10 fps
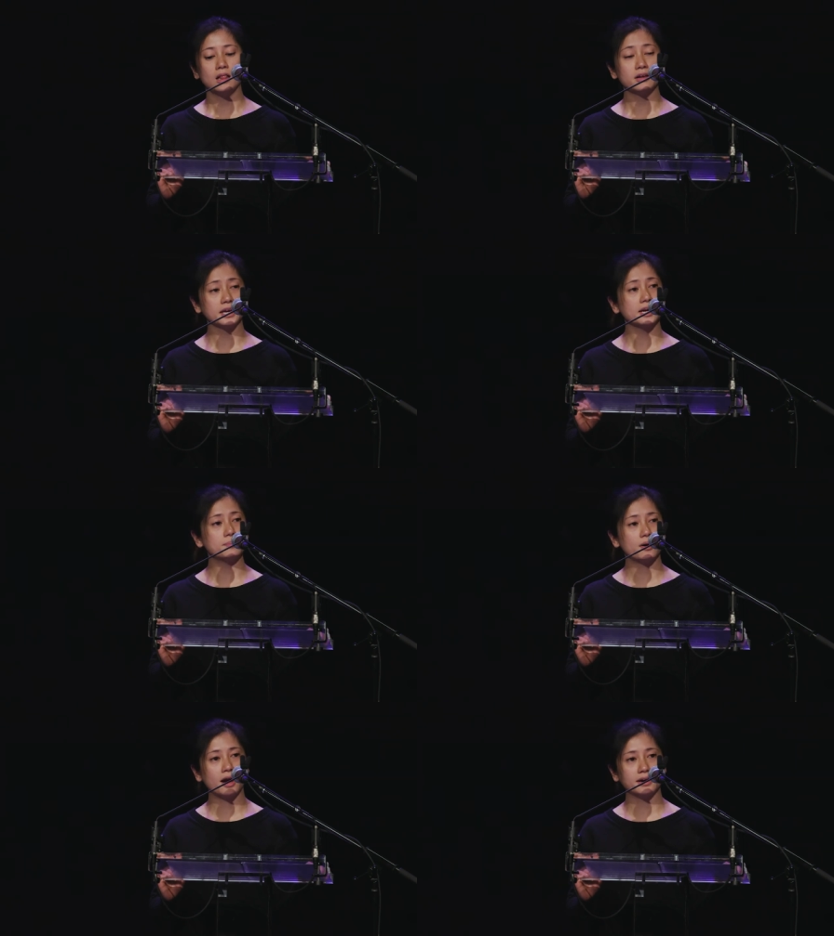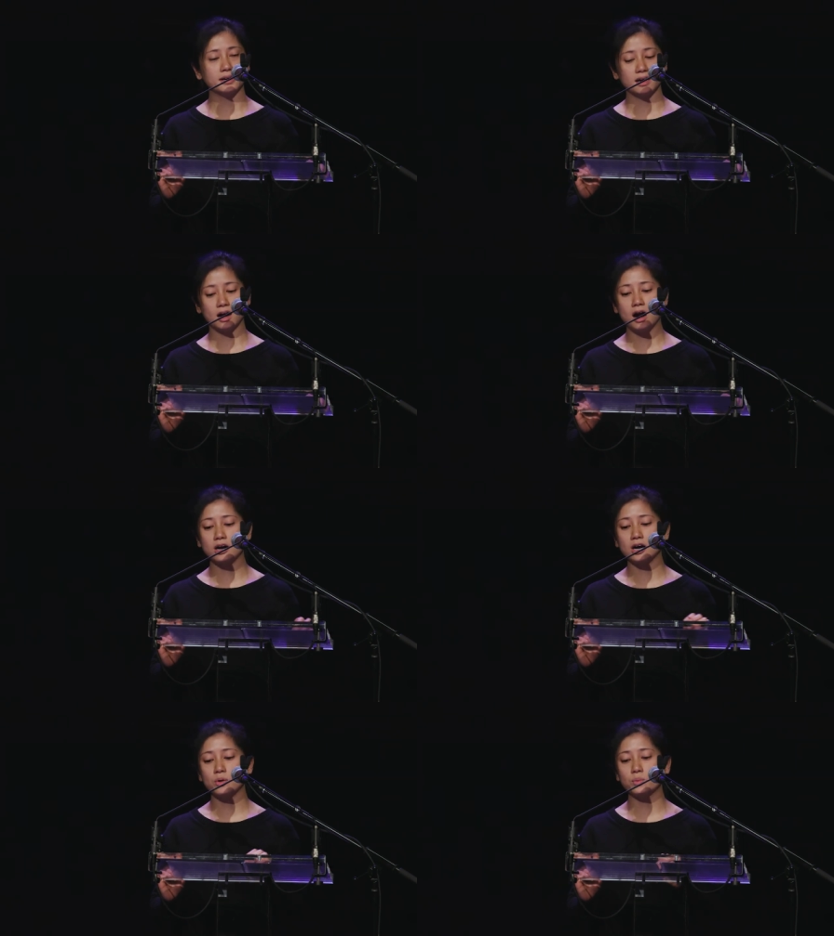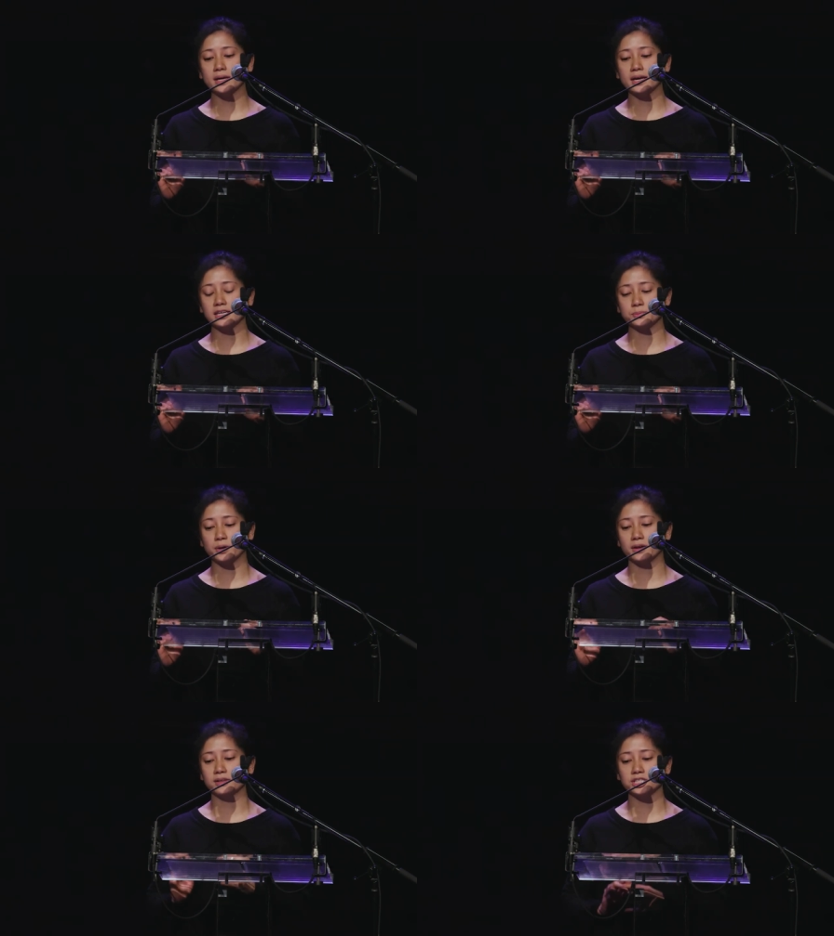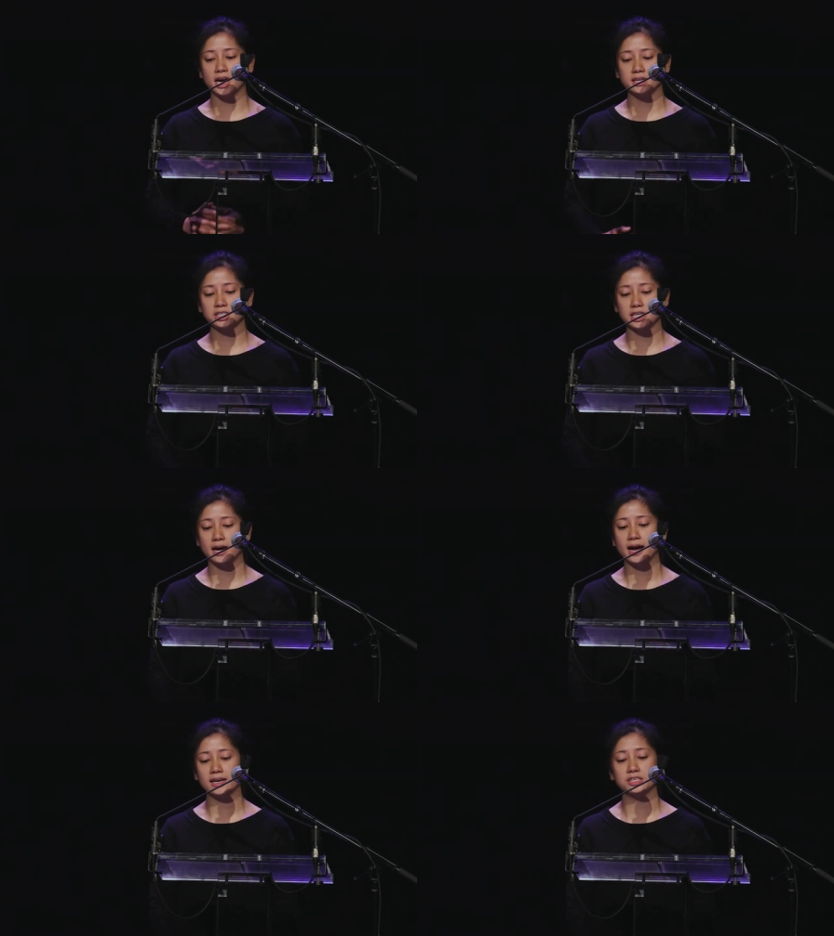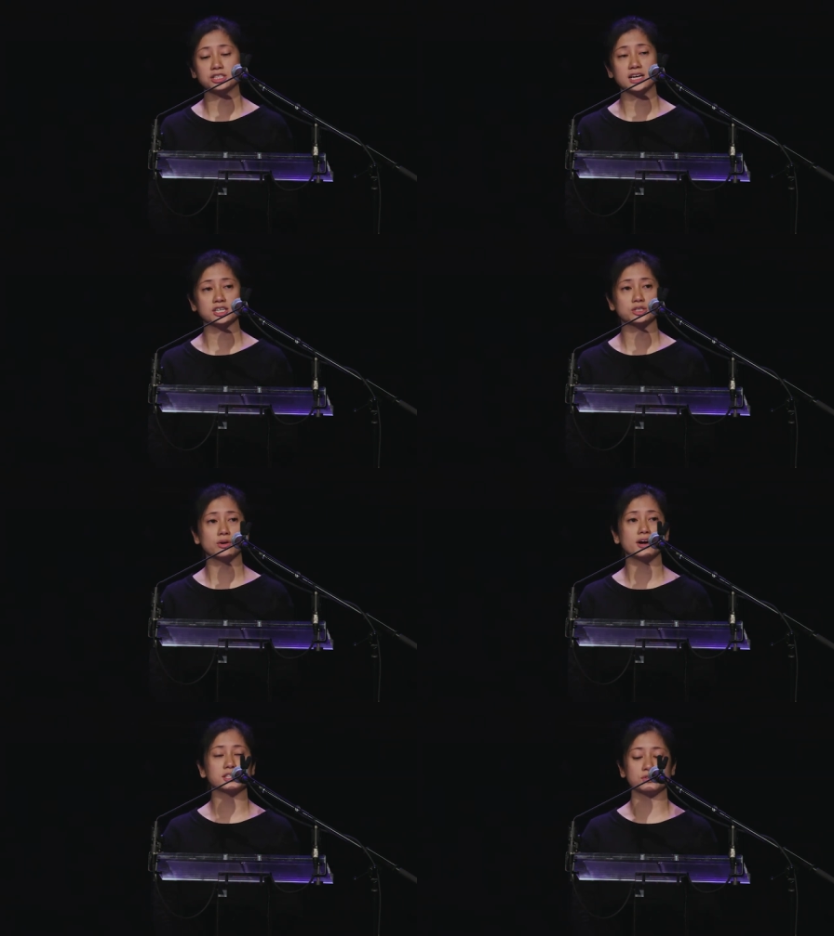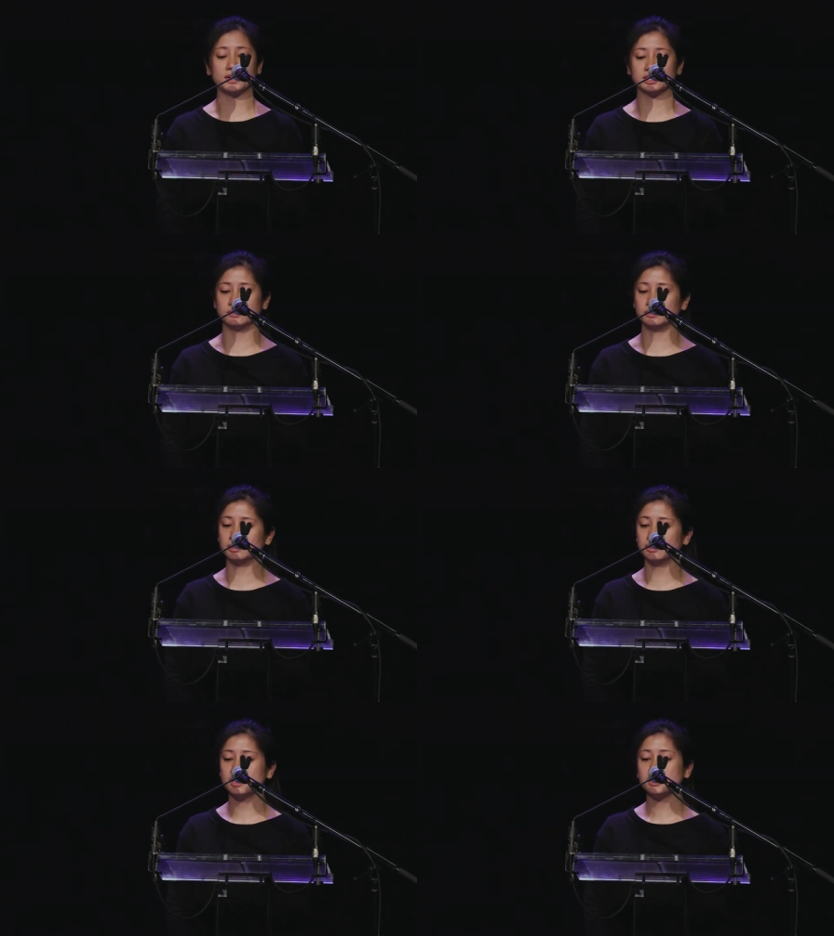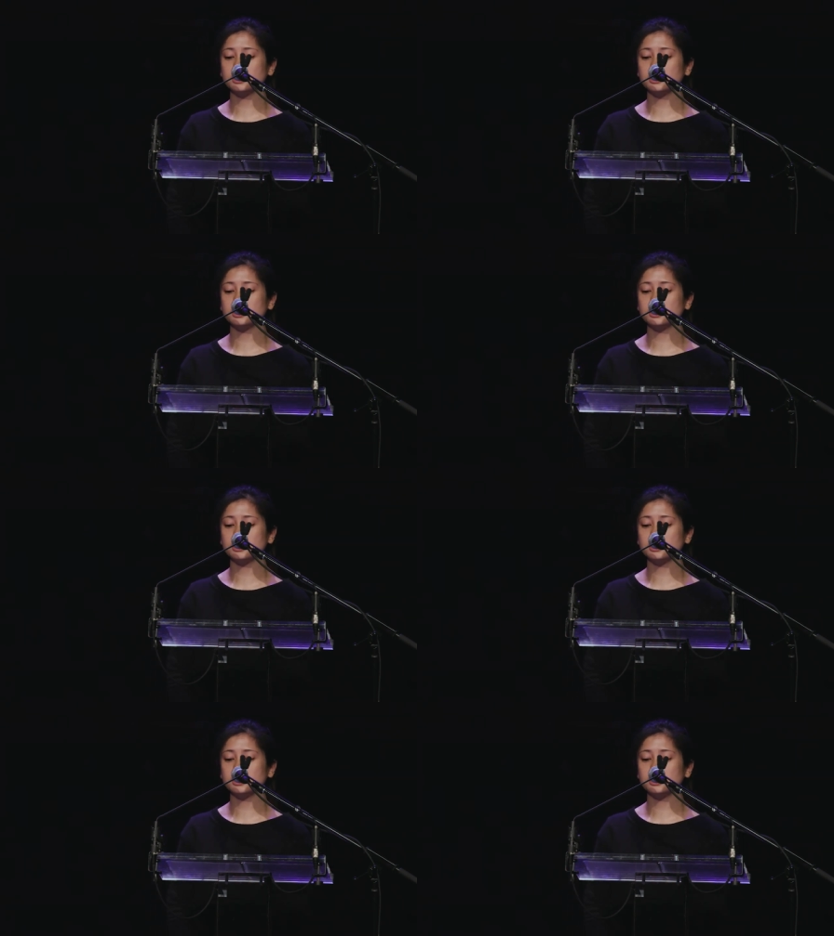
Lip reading: Looking abroad, Hong Kong Week as part of the China Shanghai International Arts Festival